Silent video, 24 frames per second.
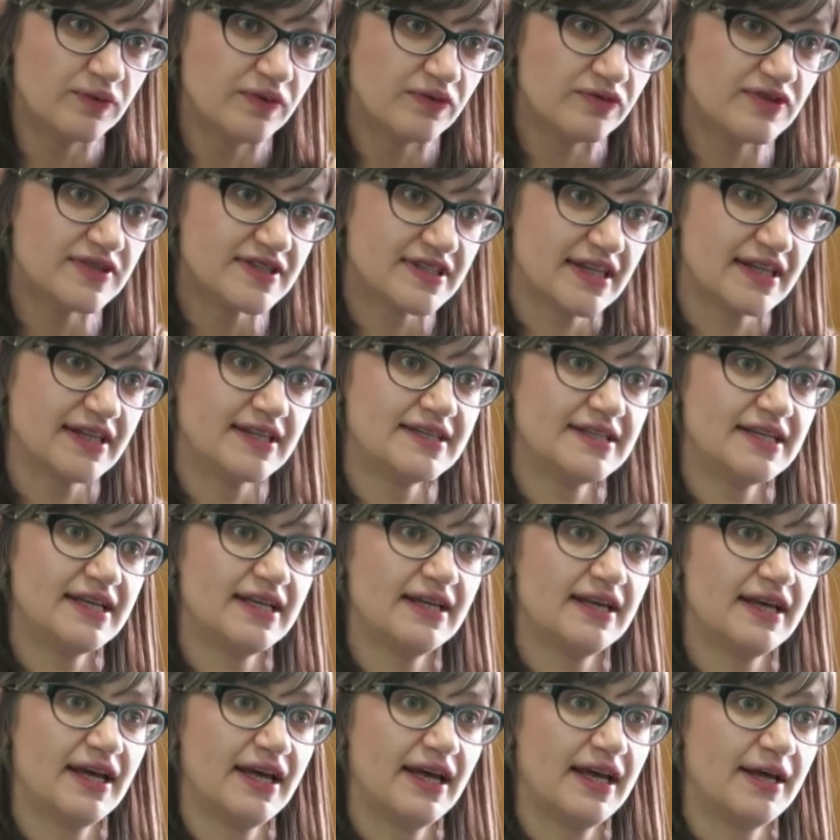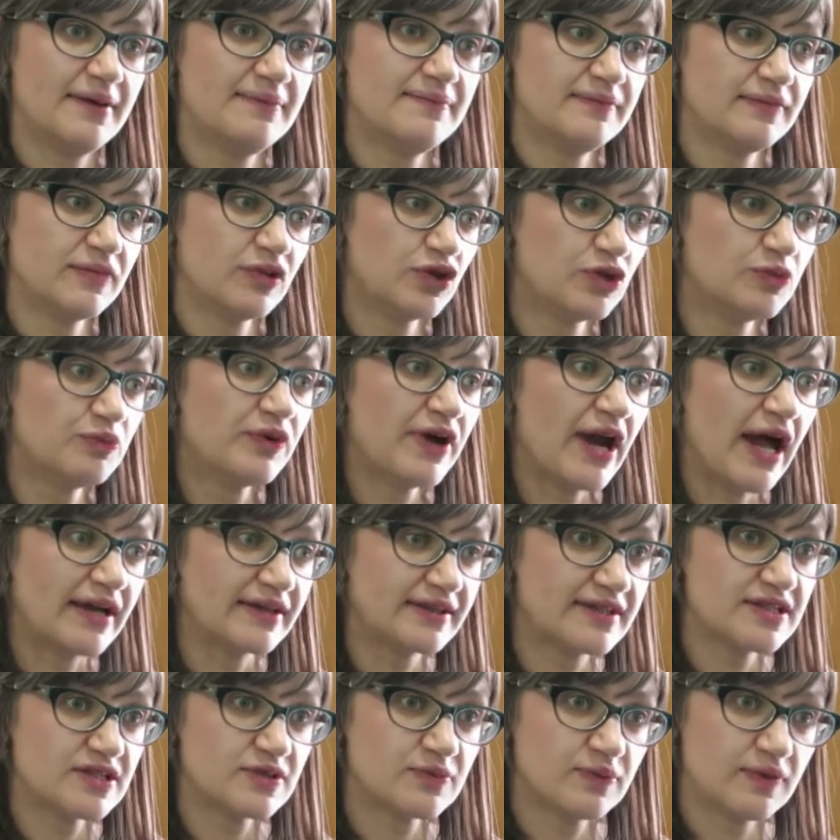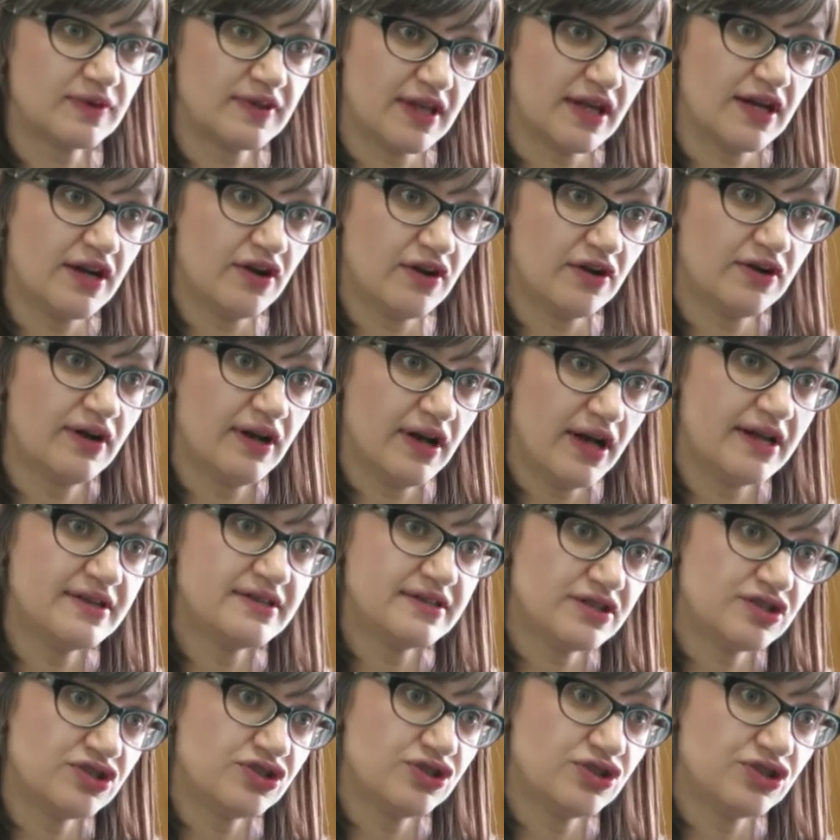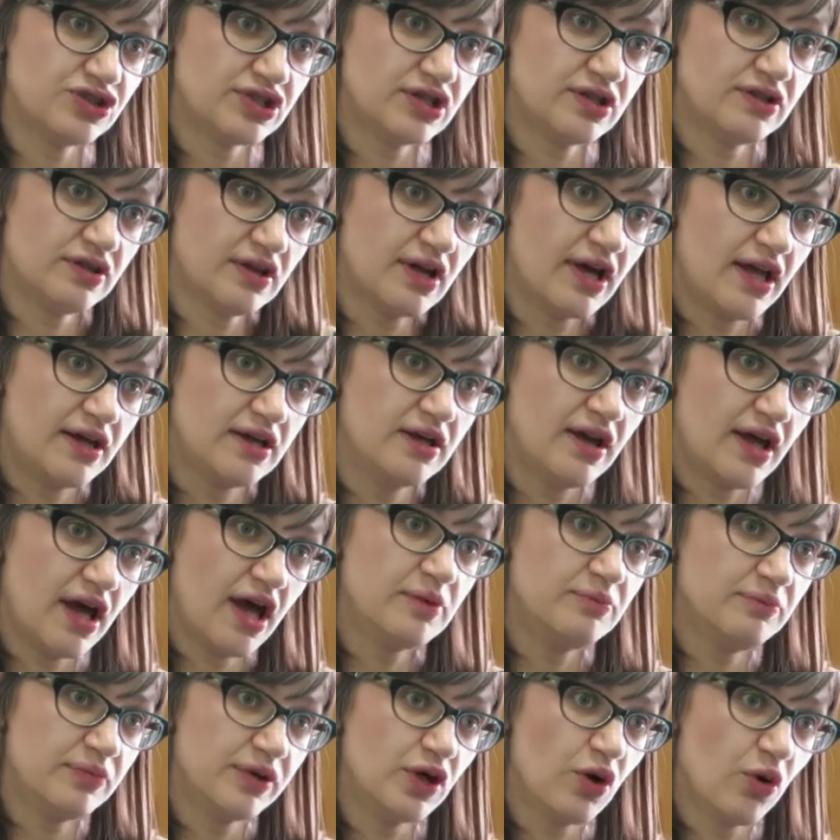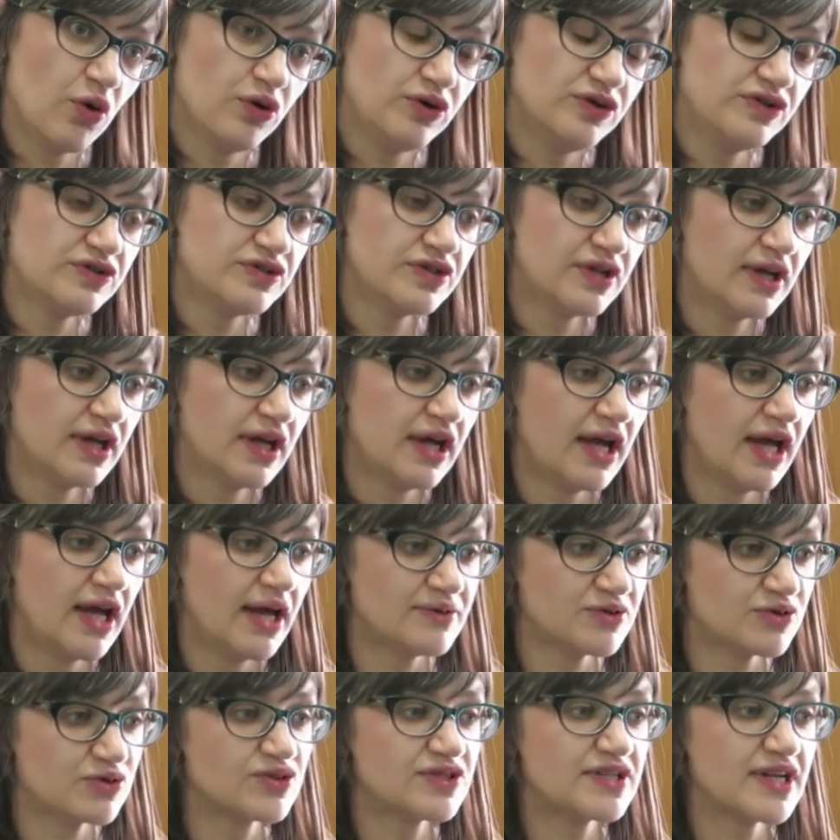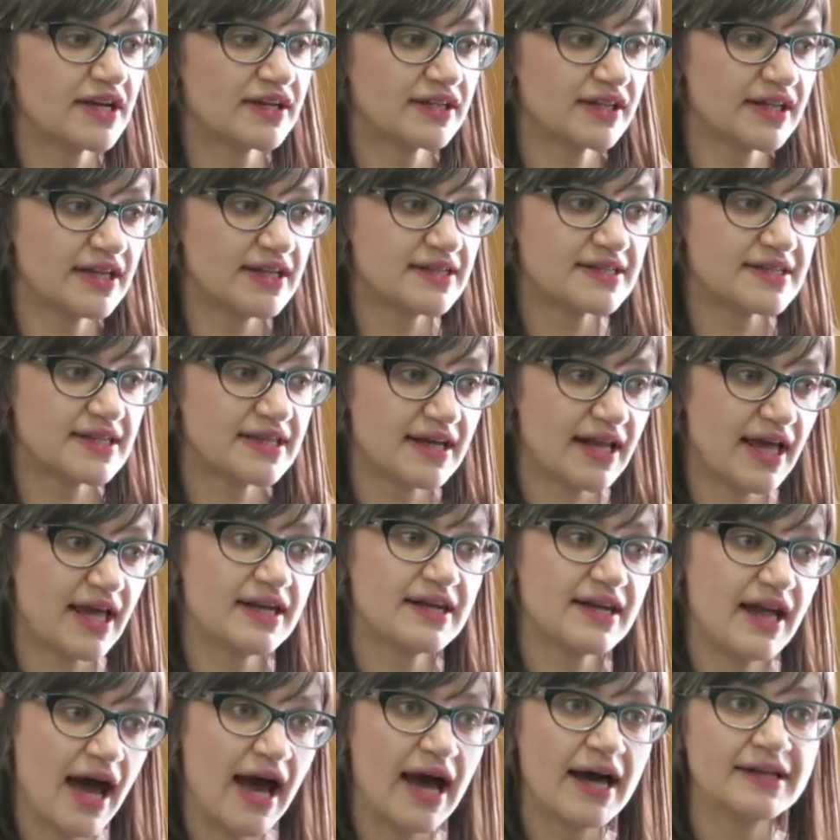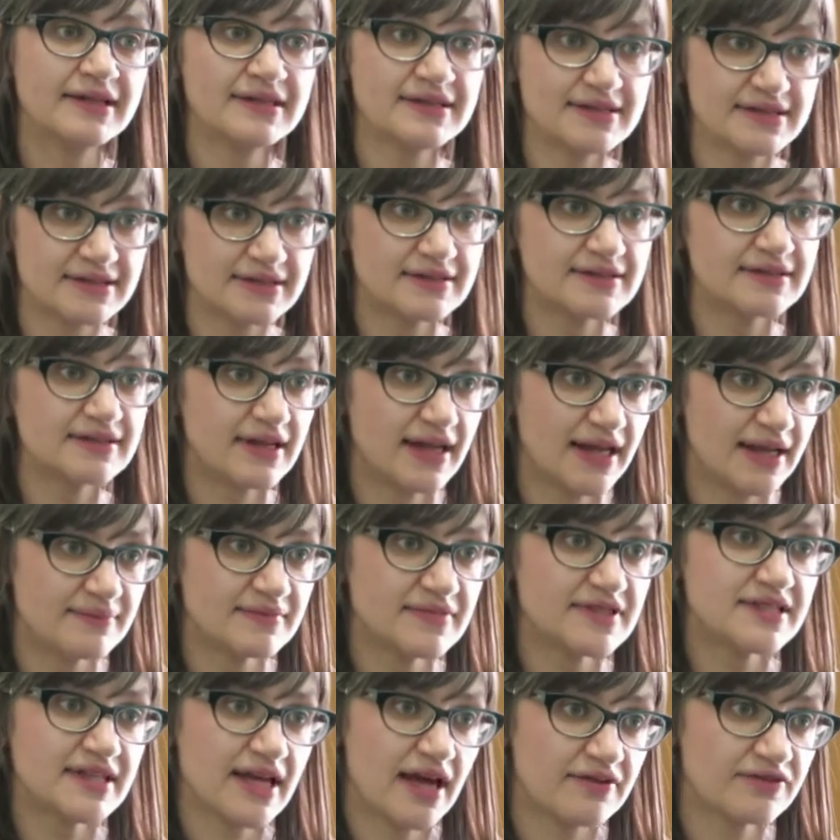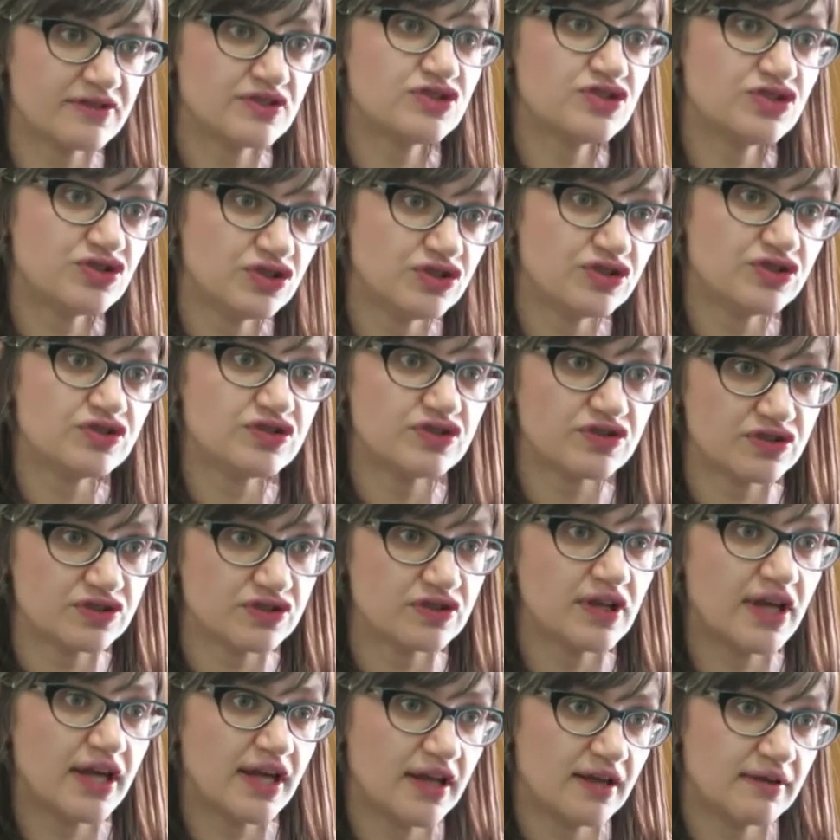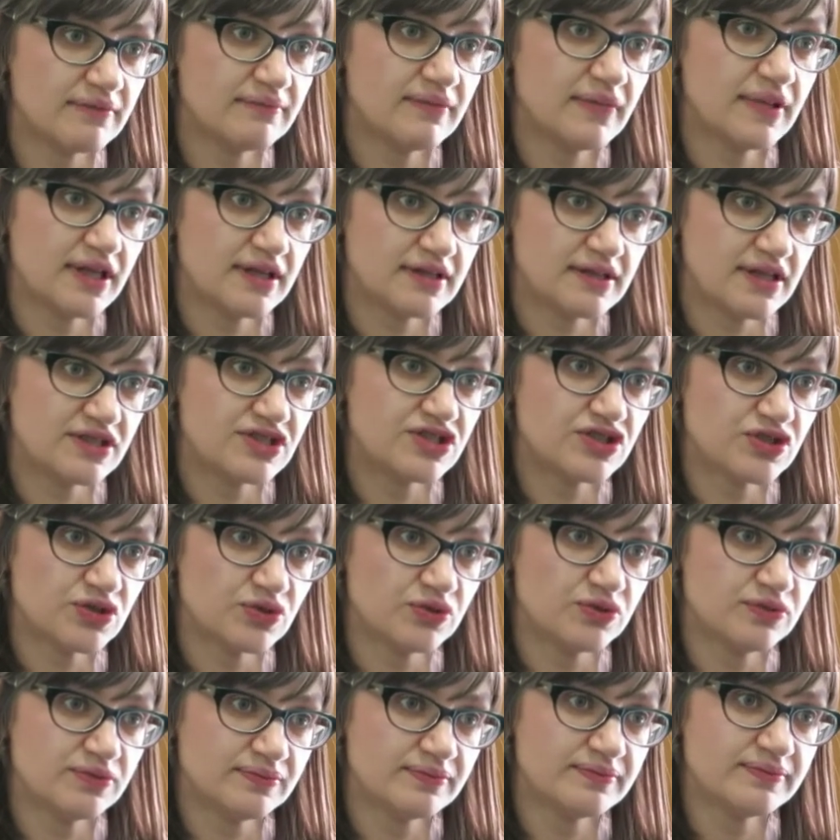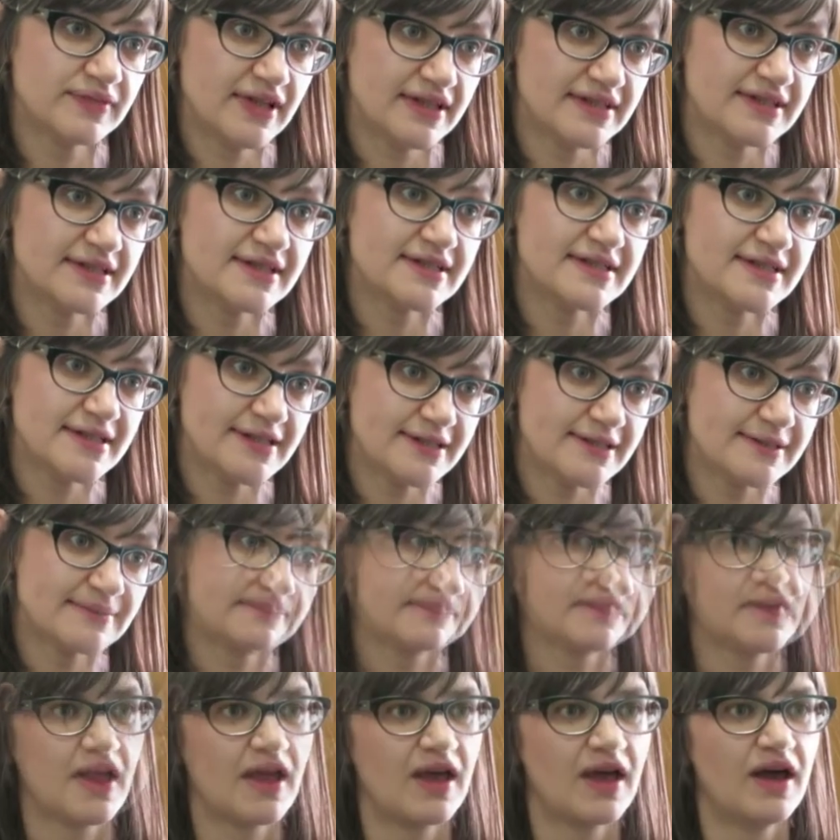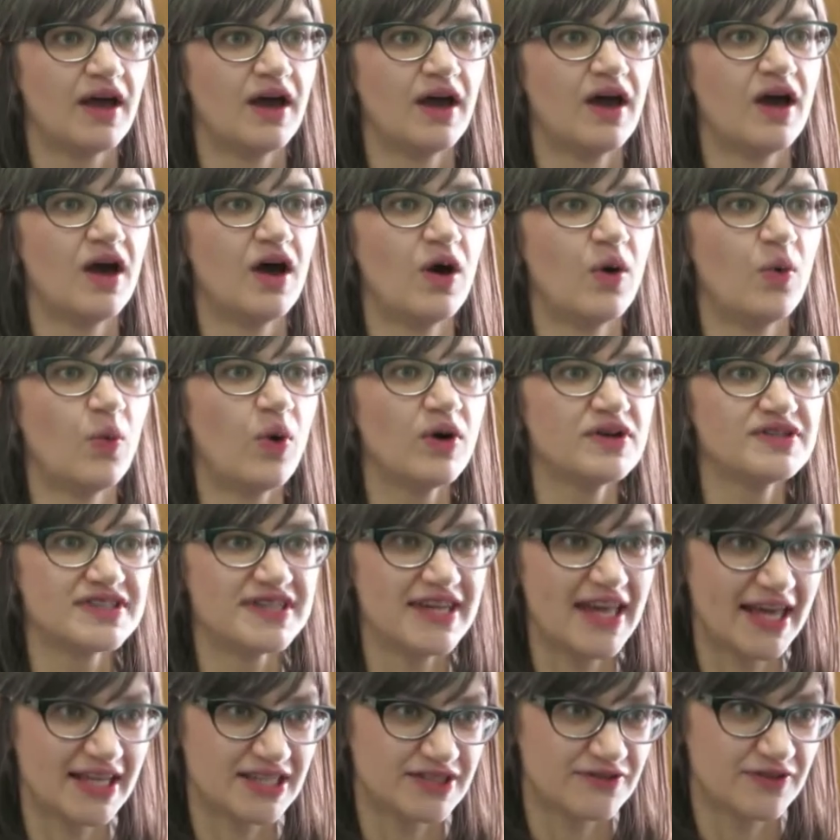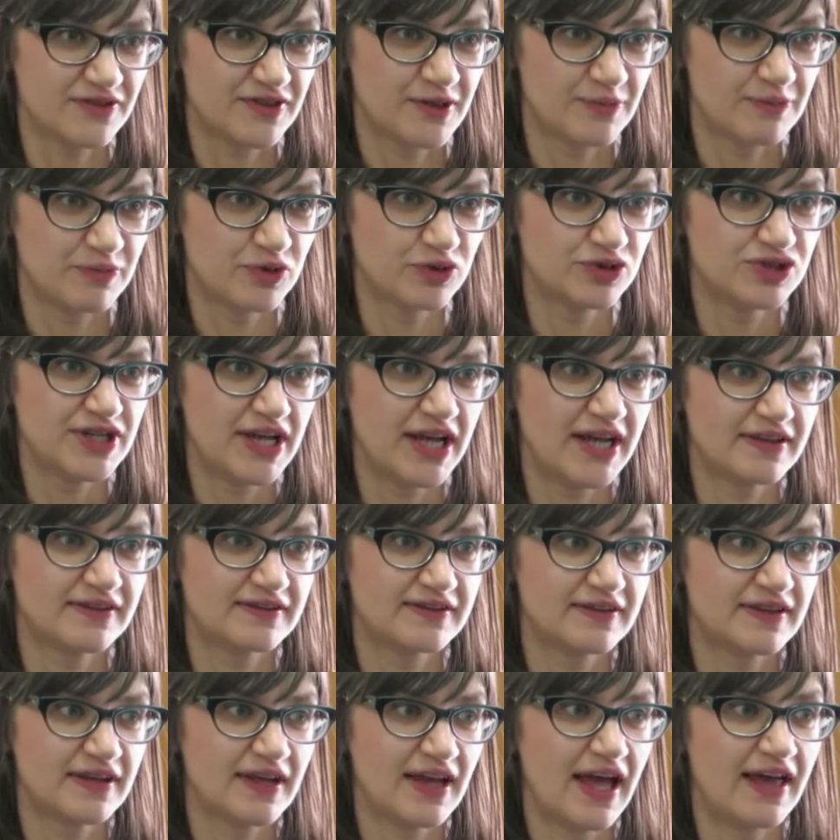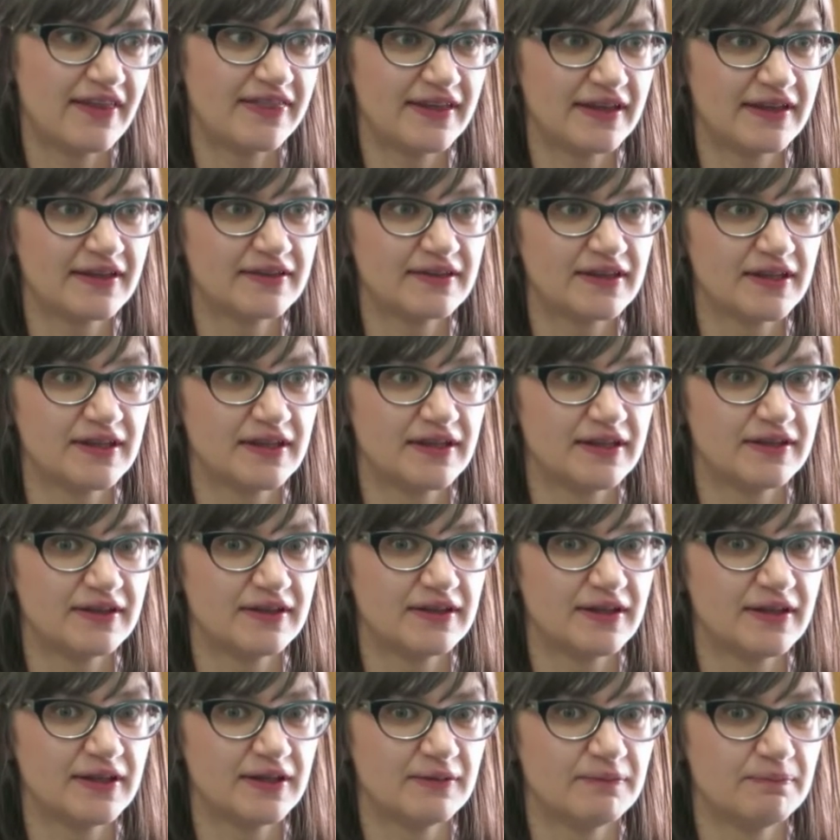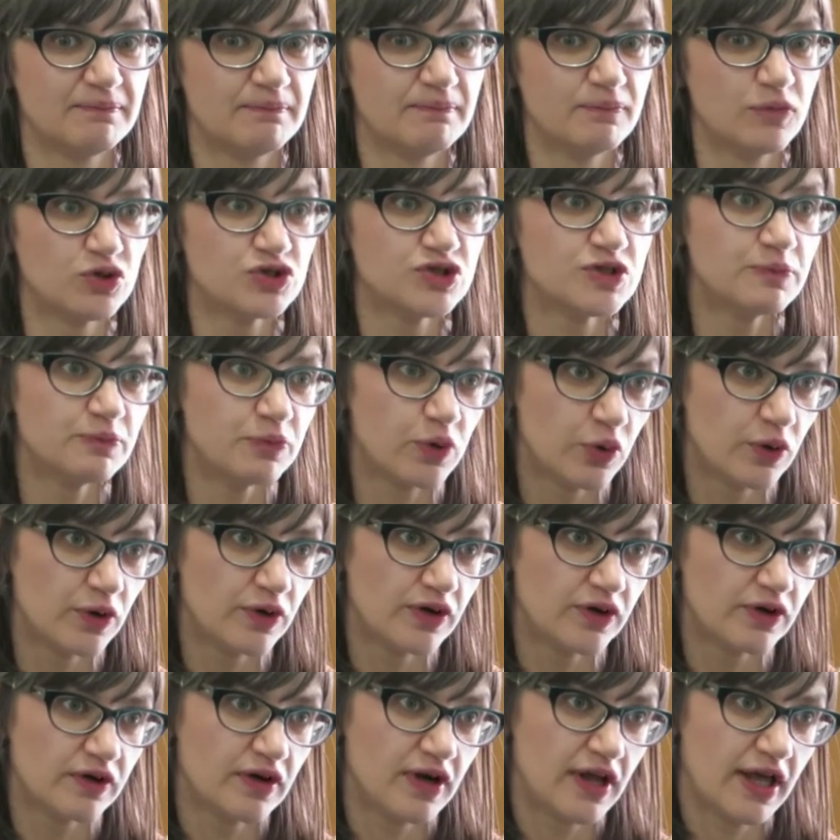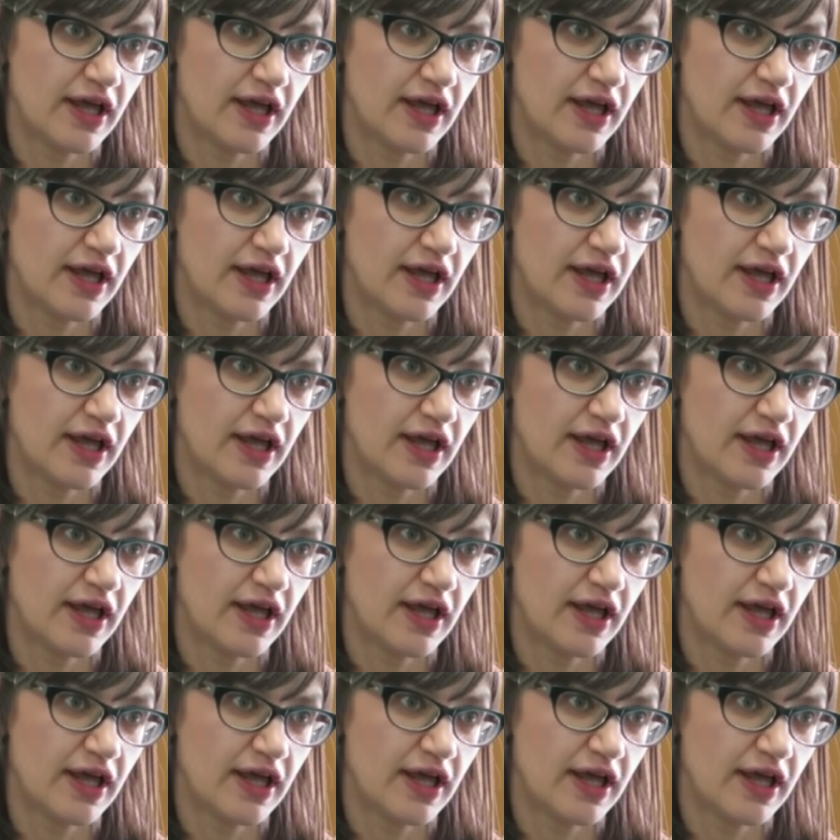facilitate good practice within our institution and beyond. And so certainly it's enhanced staff and students' digital literacies. What's next for the project? I think the most important